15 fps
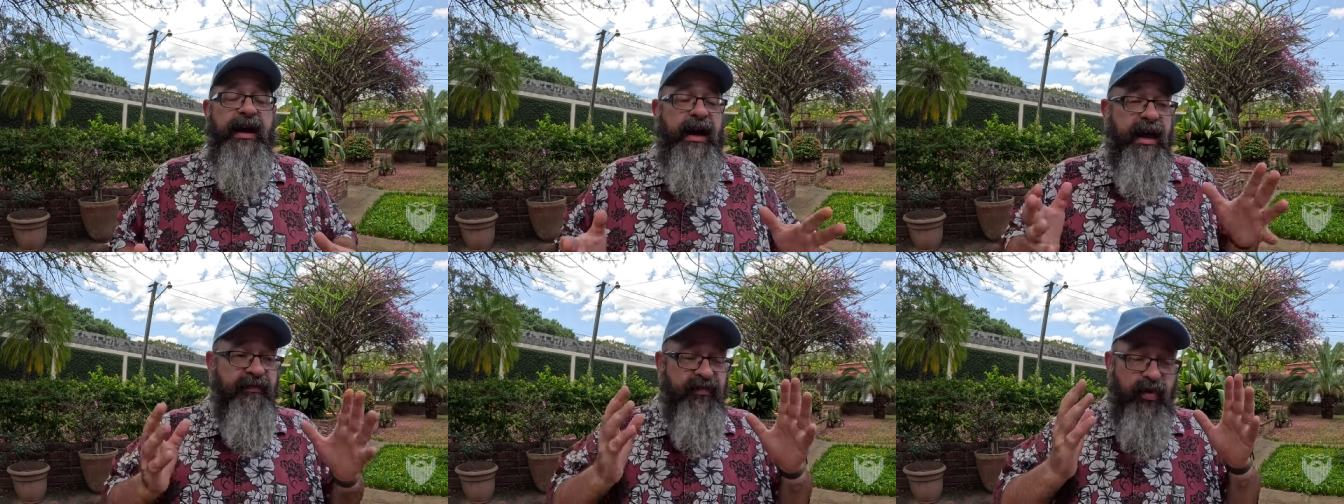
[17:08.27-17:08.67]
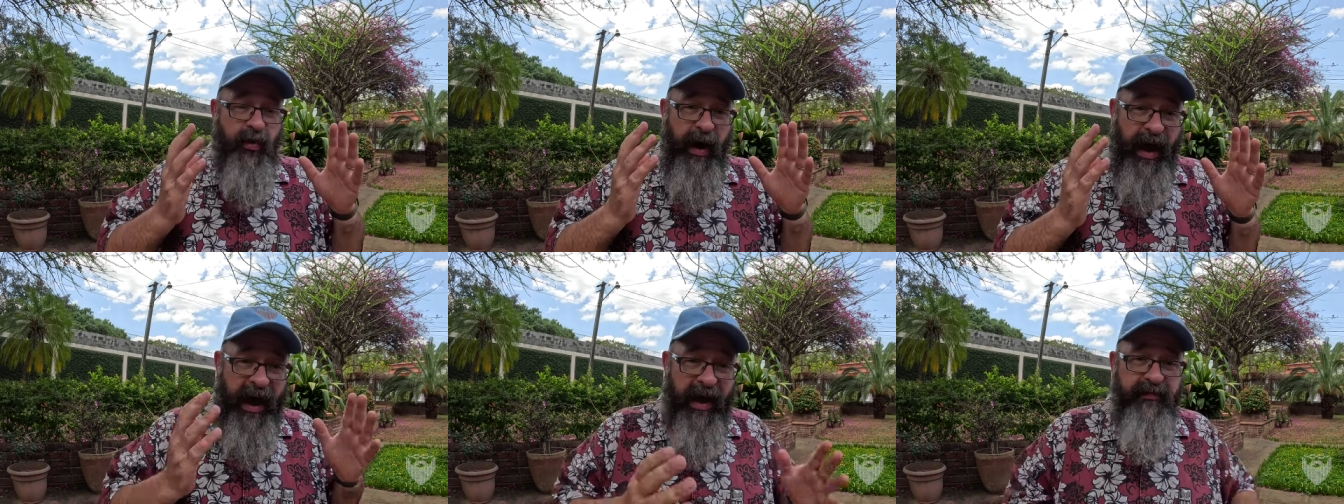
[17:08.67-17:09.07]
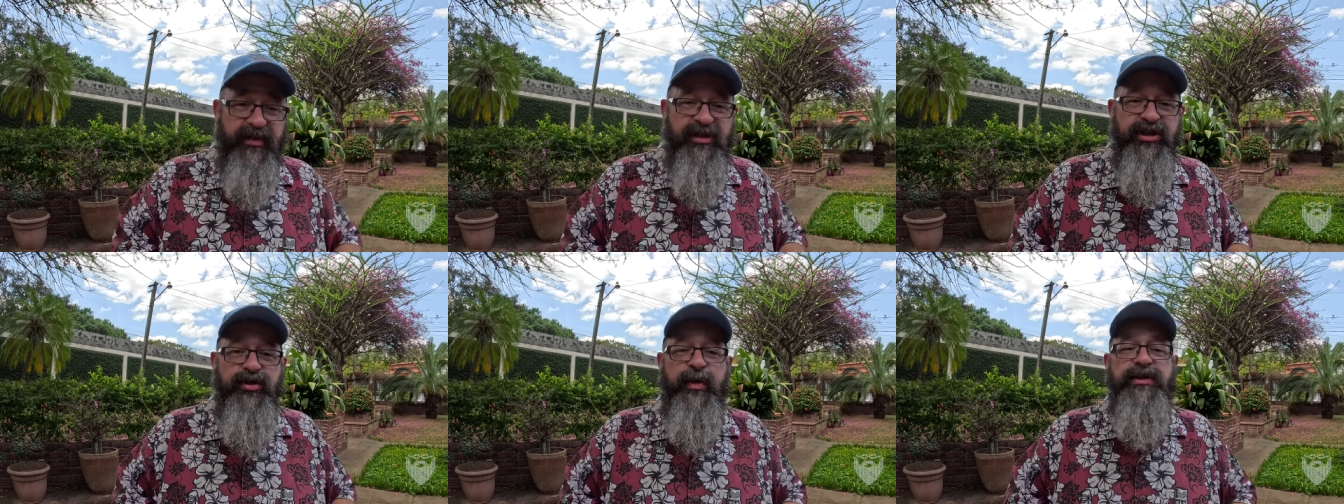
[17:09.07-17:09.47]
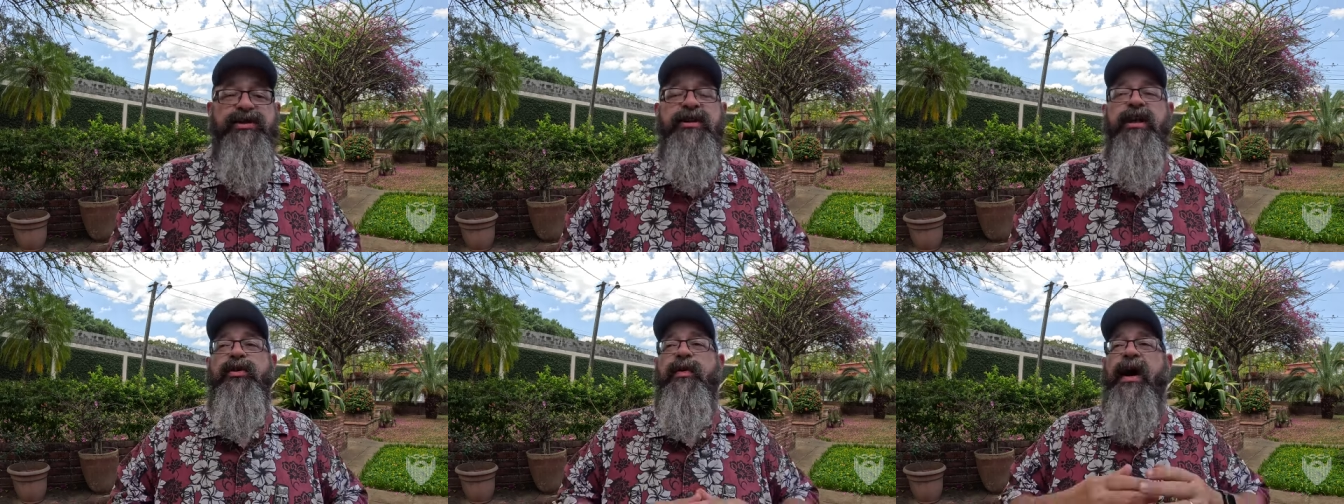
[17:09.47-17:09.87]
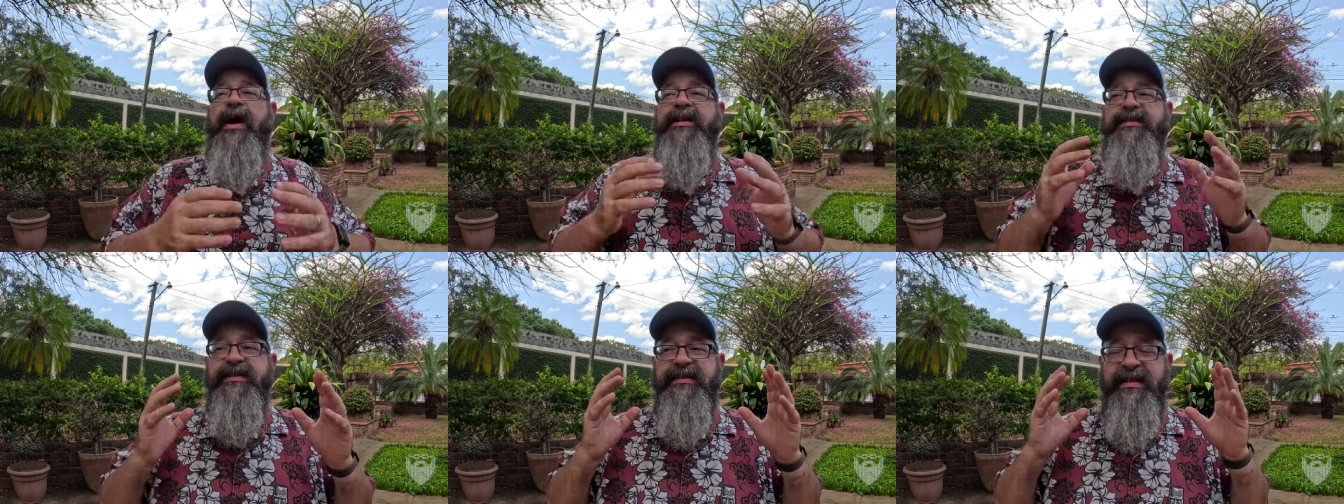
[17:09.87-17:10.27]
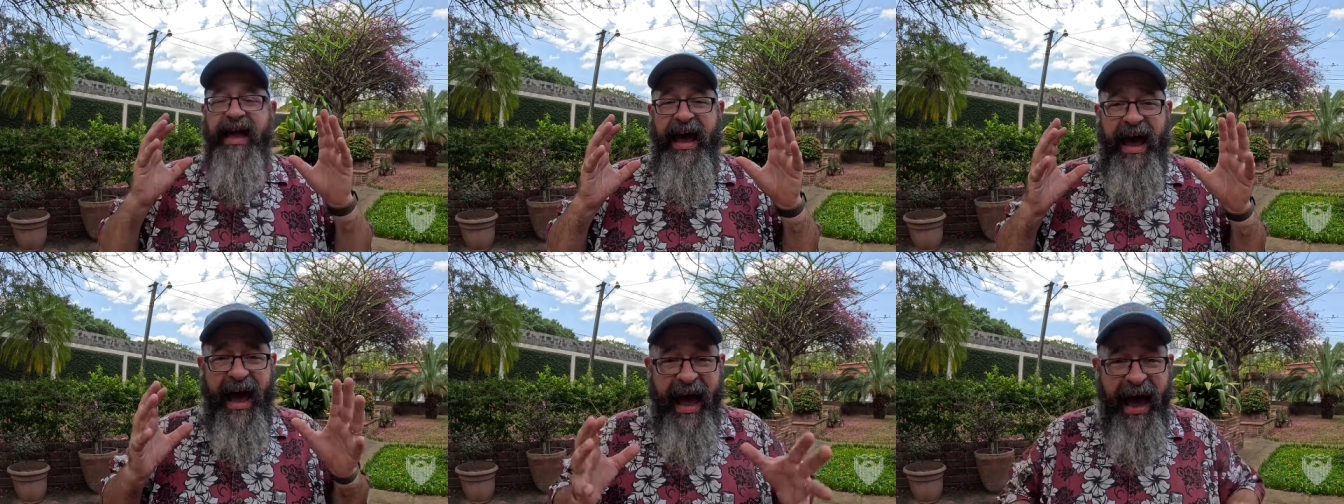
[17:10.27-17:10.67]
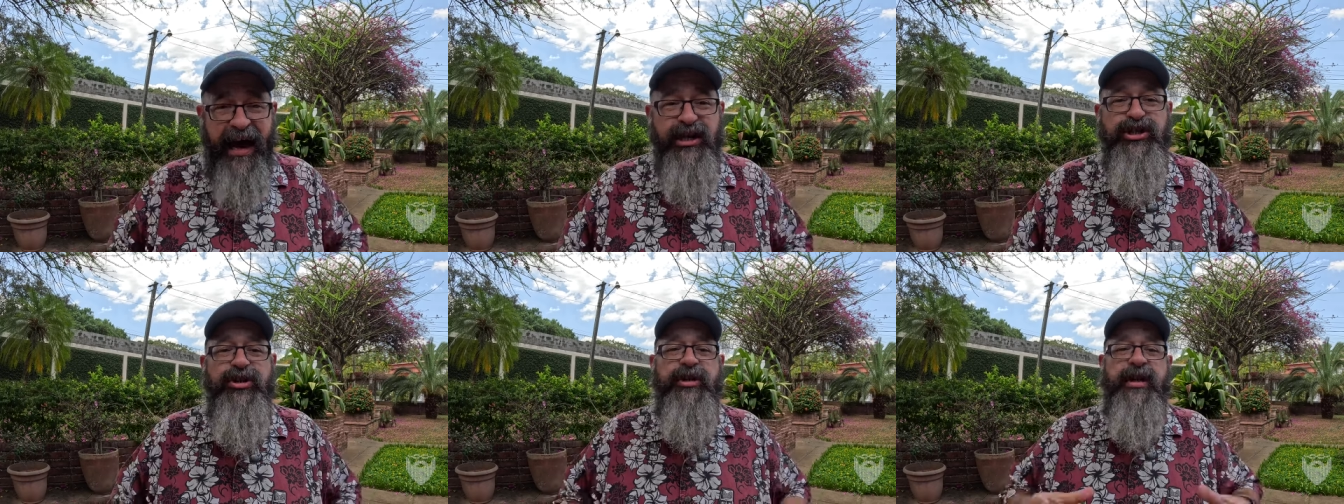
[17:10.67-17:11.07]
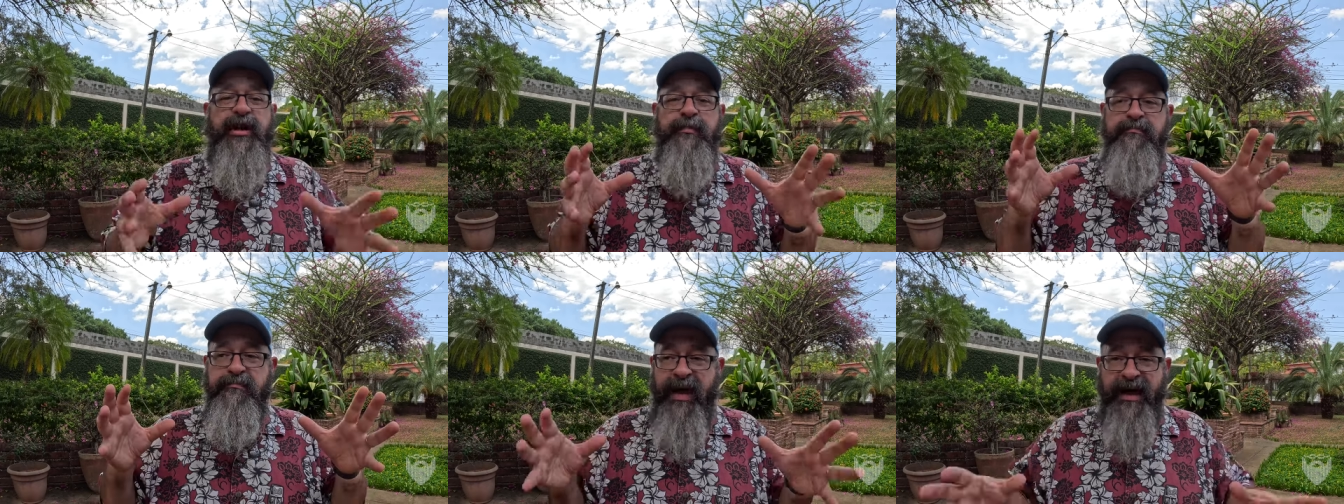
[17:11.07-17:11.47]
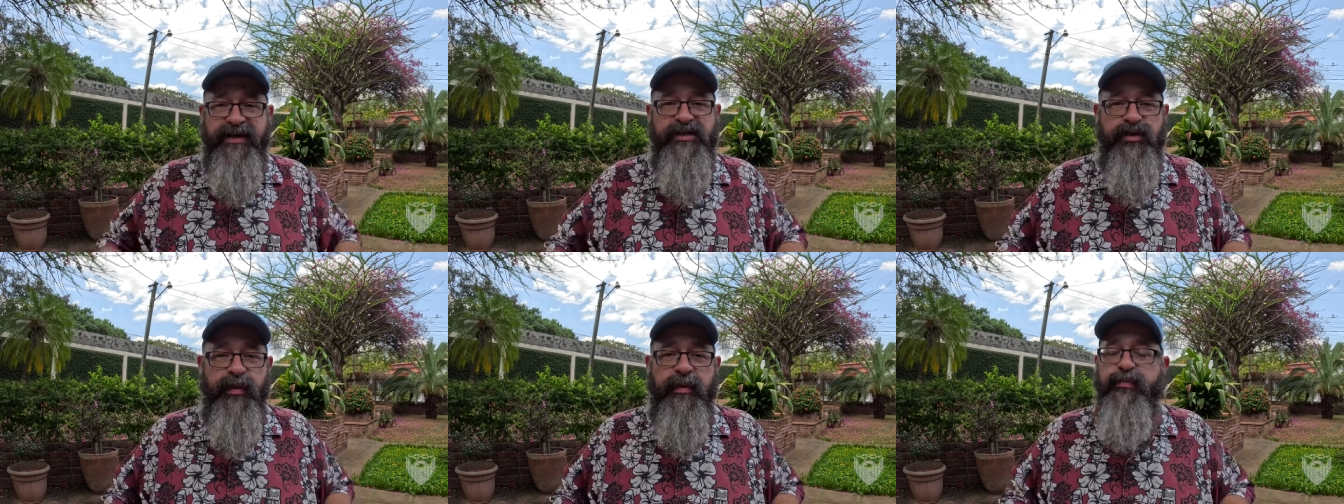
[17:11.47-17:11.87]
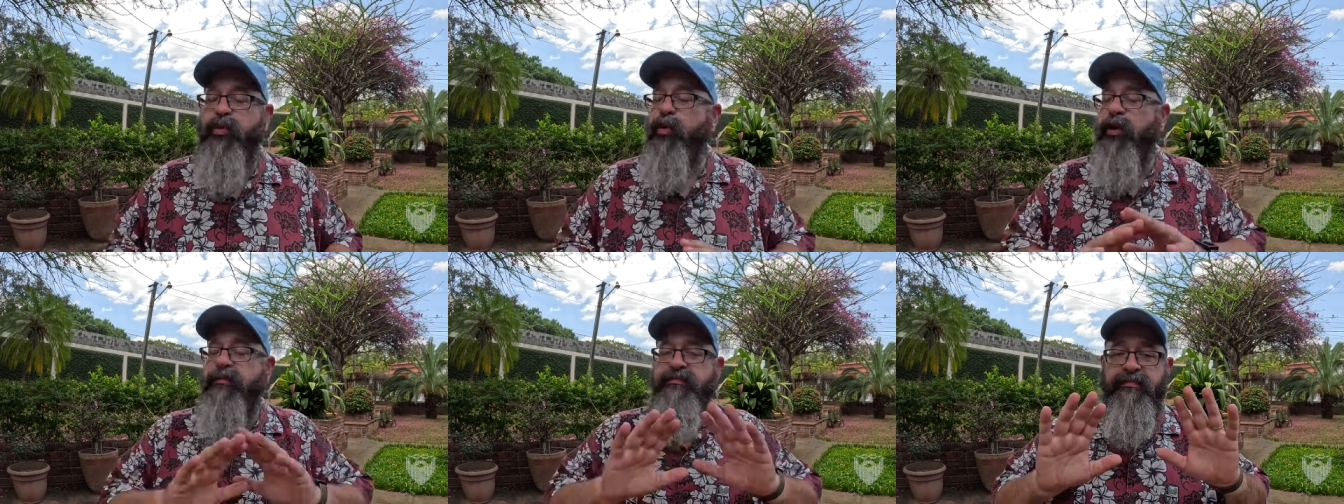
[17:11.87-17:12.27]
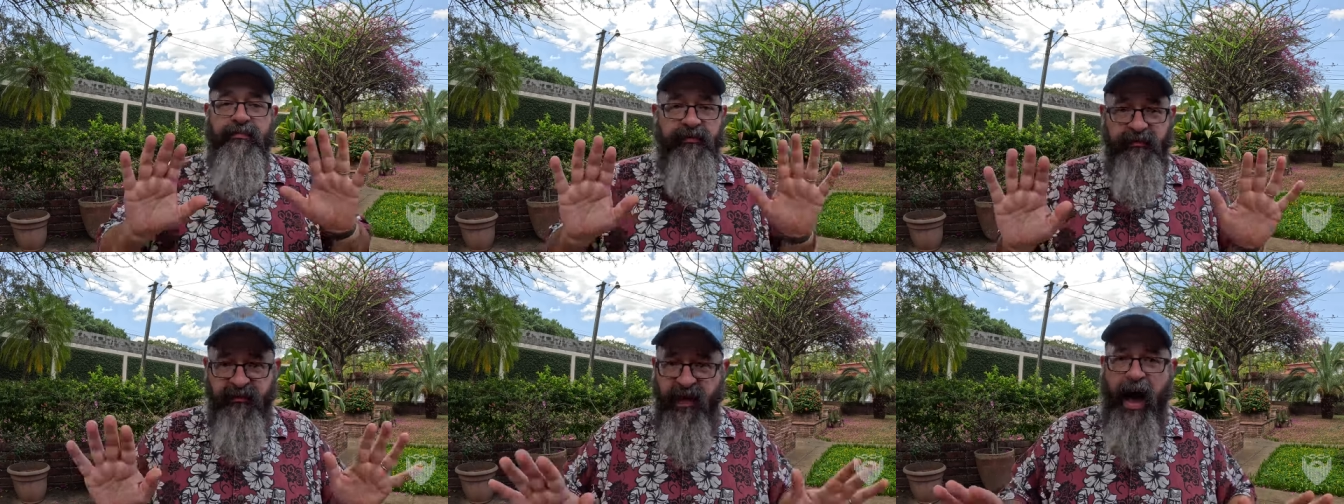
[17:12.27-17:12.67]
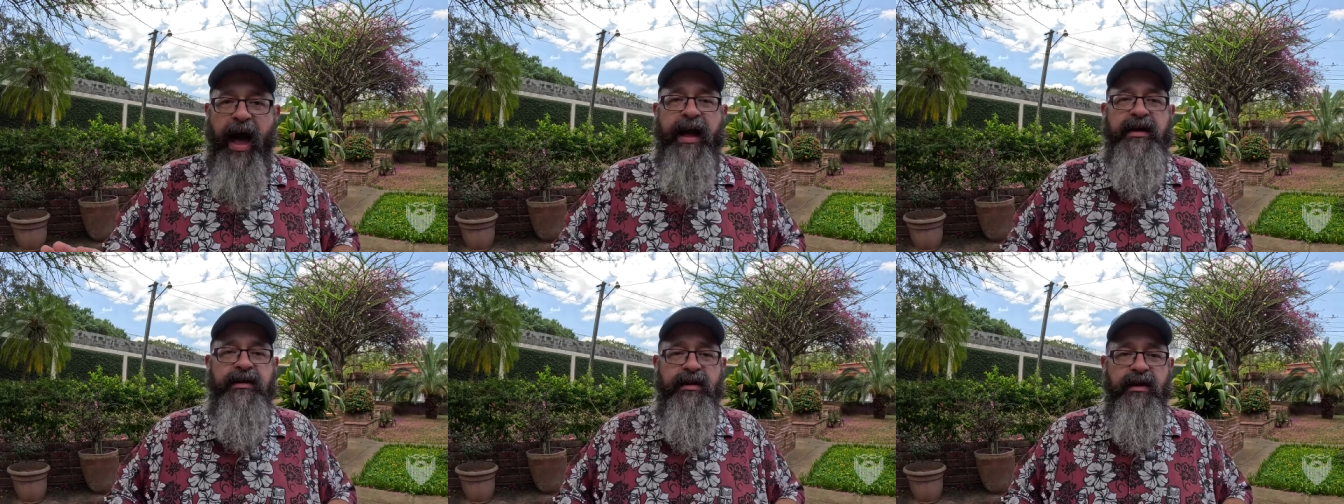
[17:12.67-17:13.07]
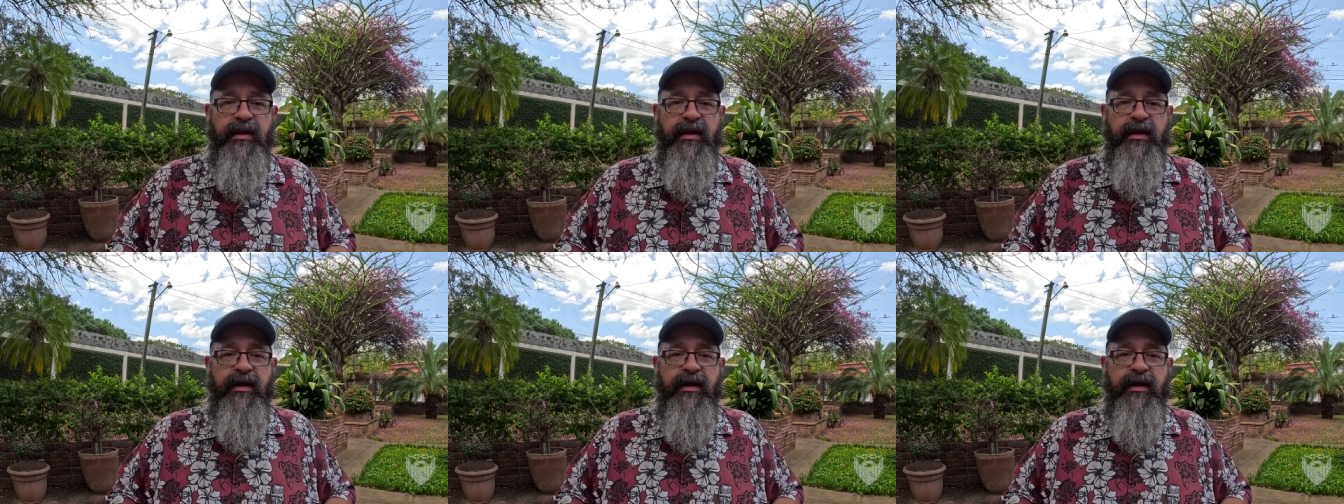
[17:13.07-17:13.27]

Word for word: If you have a situation that arises that actually makes you import, fine